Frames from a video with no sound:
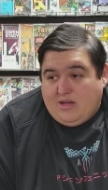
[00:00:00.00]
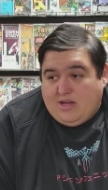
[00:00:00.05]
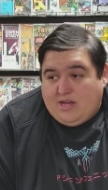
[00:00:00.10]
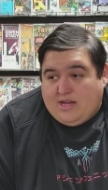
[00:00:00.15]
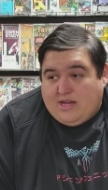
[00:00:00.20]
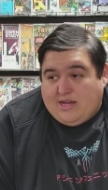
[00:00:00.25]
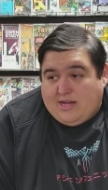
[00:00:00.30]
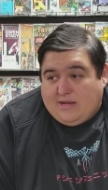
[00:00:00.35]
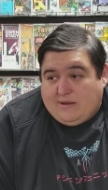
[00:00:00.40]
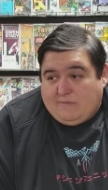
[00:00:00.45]

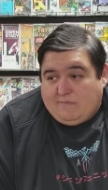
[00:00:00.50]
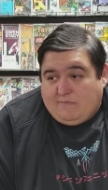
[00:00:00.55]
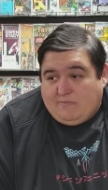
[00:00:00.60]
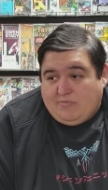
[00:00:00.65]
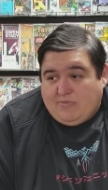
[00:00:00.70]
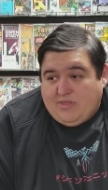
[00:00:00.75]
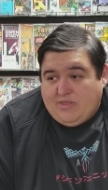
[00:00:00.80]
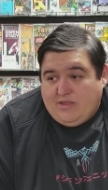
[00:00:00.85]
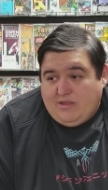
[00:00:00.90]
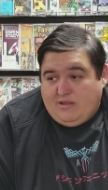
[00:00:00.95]
Um,
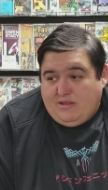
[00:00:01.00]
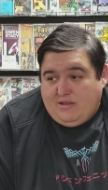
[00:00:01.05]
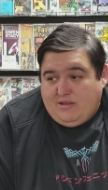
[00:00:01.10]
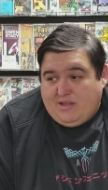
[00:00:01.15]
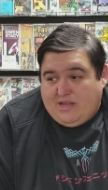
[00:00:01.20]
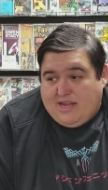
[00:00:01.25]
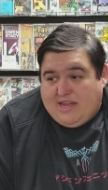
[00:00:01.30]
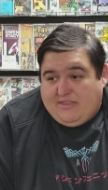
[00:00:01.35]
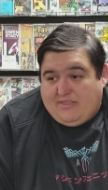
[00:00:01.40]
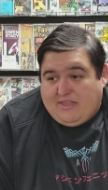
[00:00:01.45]

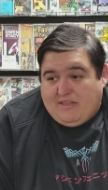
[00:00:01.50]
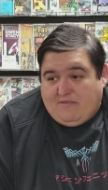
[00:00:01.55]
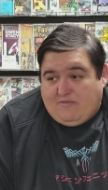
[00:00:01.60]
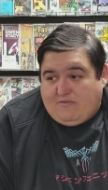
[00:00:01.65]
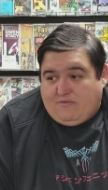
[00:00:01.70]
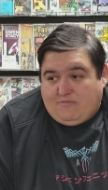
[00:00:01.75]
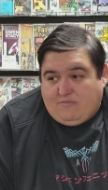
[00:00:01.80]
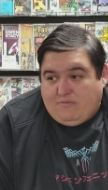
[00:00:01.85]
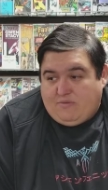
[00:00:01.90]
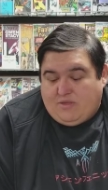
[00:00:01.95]
and they've
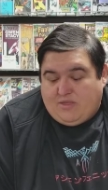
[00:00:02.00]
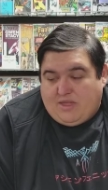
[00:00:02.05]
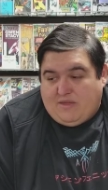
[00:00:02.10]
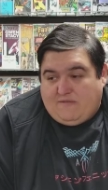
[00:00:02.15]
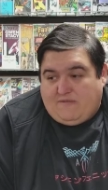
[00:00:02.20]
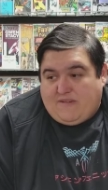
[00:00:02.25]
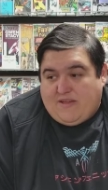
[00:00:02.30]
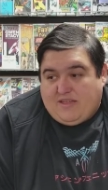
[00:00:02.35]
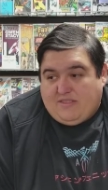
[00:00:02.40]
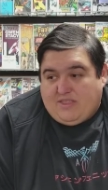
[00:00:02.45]
they
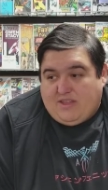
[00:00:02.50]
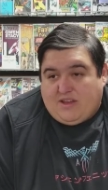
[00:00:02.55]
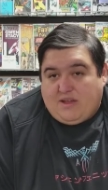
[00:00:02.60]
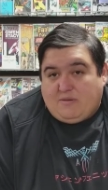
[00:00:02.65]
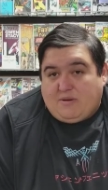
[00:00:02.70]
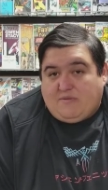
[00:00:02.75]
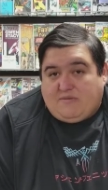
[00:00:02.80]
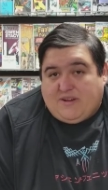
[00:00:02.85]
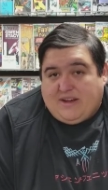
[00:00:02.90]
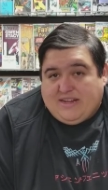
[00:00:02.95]
found they come
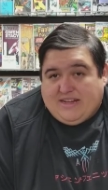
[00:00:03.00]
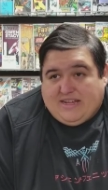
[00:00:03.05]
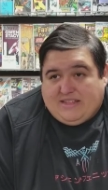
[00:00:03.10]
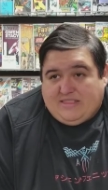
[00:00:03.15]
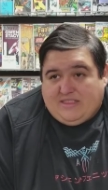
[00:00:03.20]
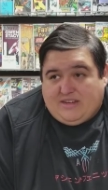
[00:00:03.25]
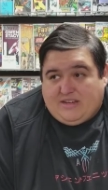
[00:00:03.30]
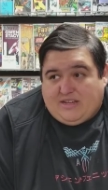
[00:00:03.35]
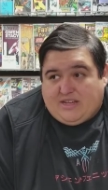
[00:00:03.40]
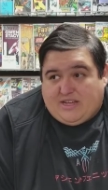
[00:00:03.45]
to find out
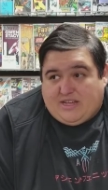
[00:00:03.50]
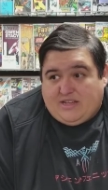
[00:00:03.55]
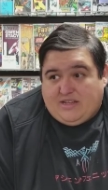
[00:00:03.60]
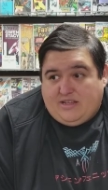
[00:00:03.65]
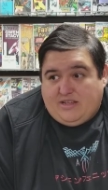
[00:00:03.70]
that uh,